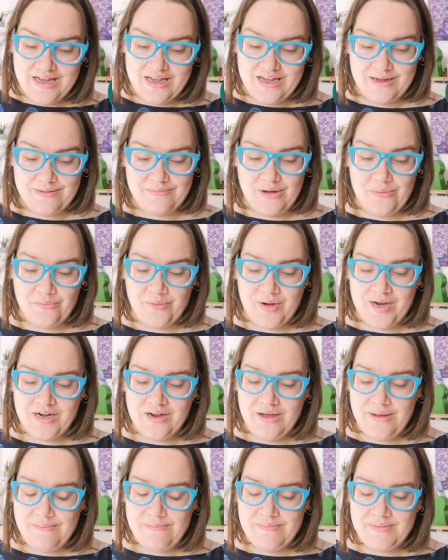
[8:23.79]
And when
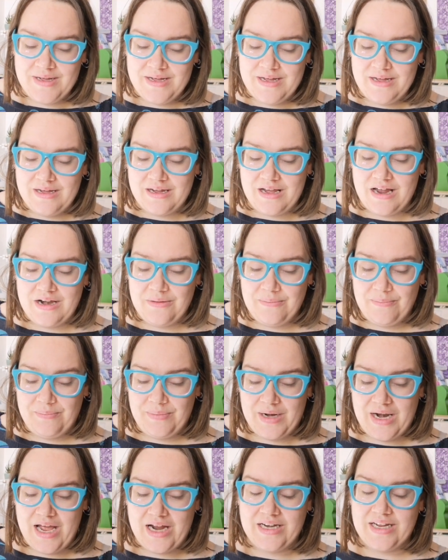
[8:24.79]
I'm kind of
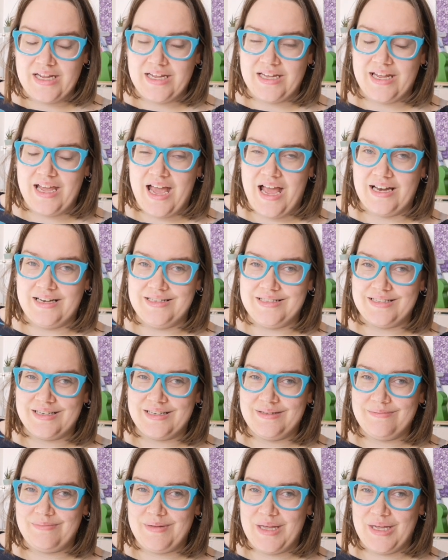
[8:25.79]
planning and
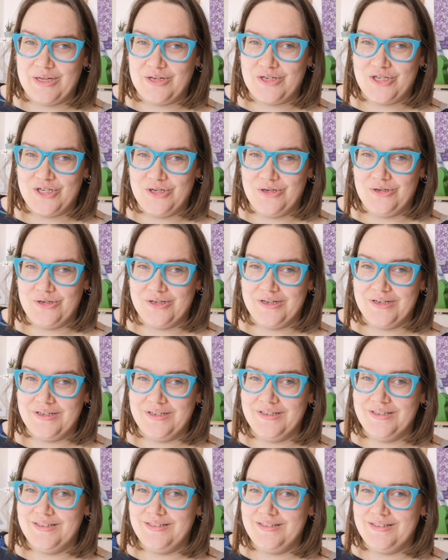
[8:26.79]
being a
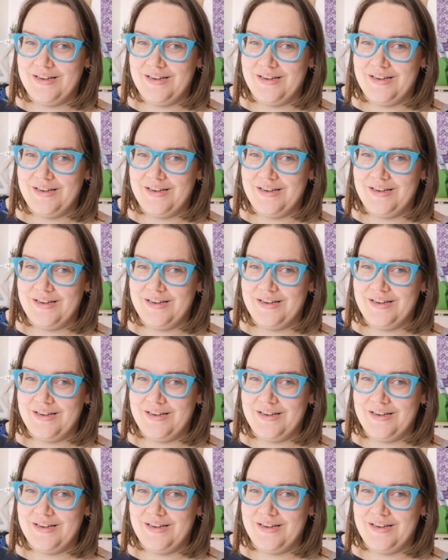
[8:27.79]
student,